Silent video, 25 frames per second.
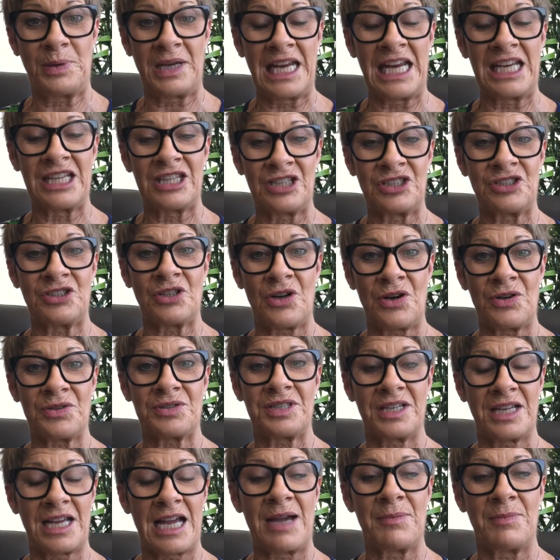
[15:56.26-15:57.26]
get the dog
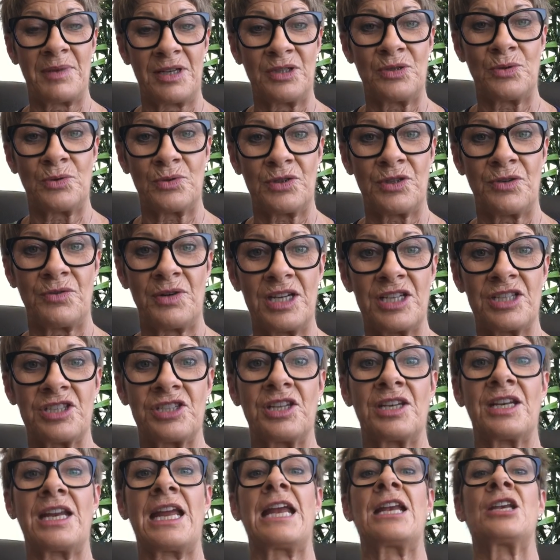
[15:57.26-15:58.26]
to come in your
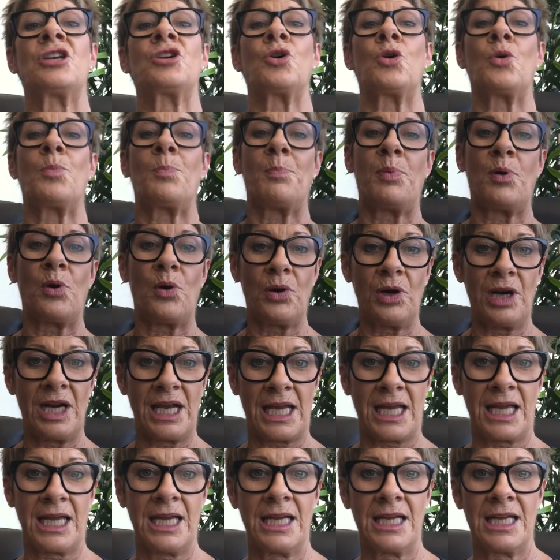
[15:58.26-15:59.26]
direction and you're
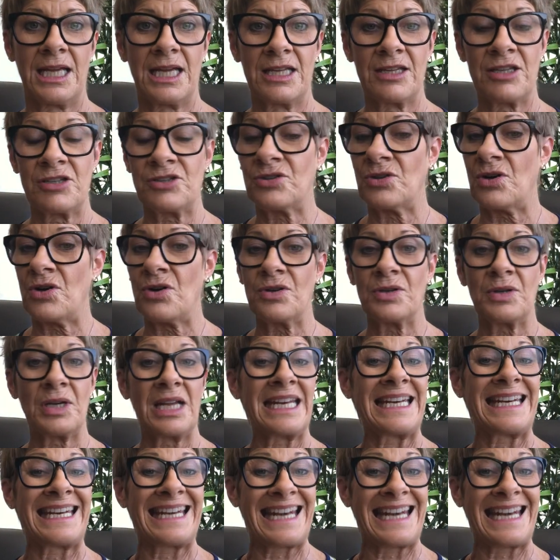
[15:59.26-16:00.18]
pulling, the dog